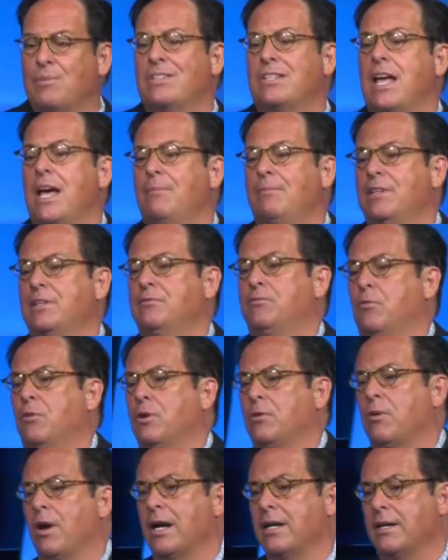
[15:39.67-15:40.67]
is happening for
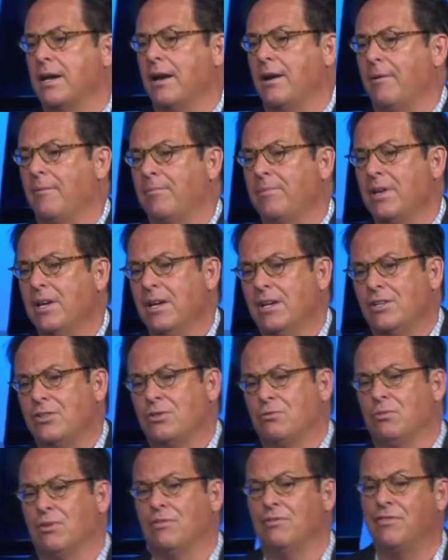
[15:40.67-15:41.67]
it right now. So
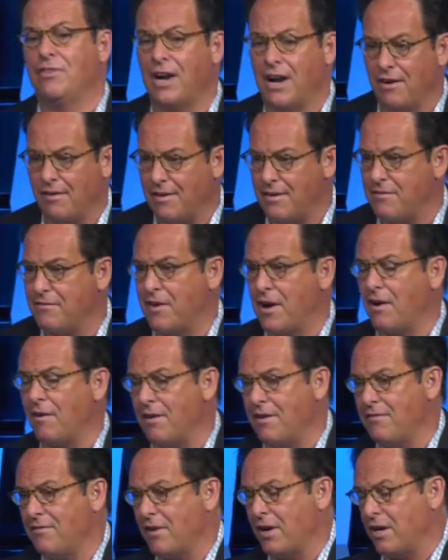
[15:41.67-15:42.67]
we're very,
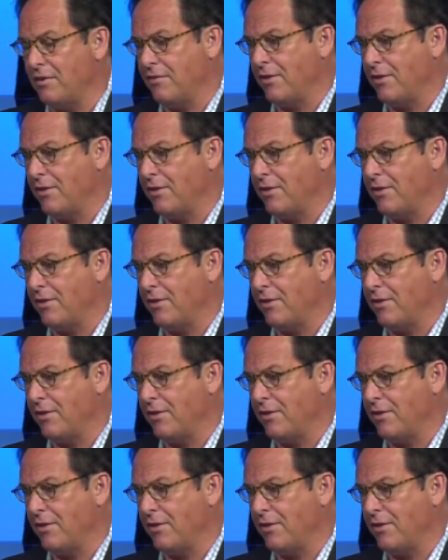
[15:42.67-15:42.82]
very, very,